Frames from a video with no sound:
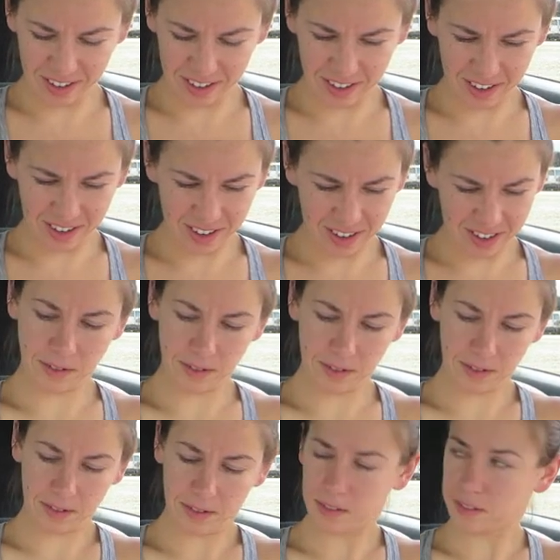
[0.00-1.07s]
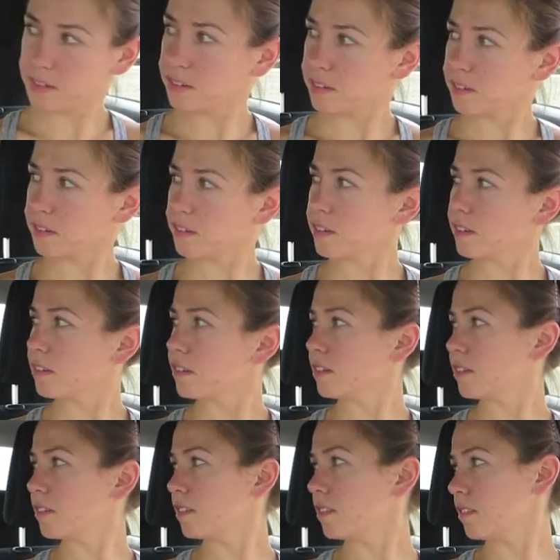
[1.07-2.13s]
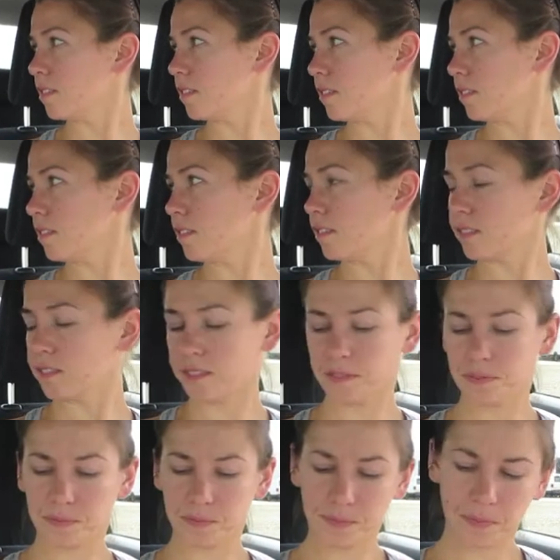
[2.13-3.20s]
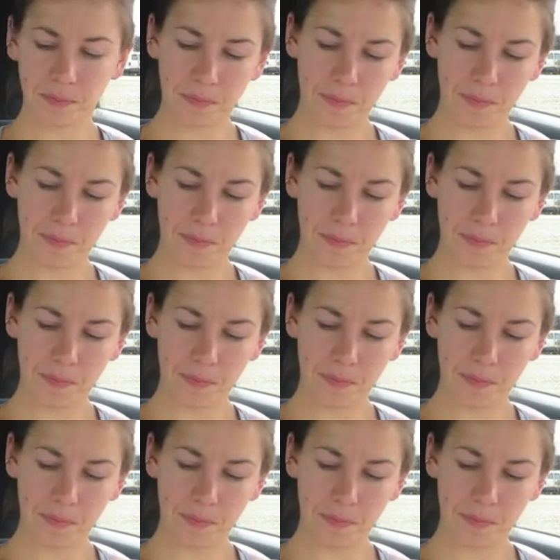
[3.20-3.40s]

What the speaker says: (no one is talking)